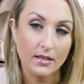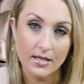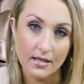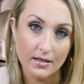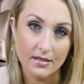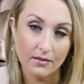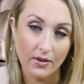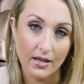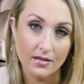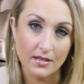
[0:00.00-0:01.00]
take this
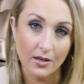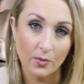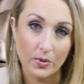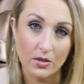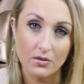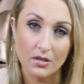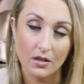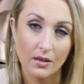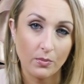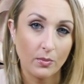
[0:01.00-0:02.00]
advice. I hope that you
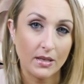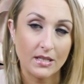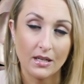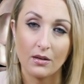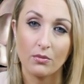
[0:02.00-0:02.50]
start implementing it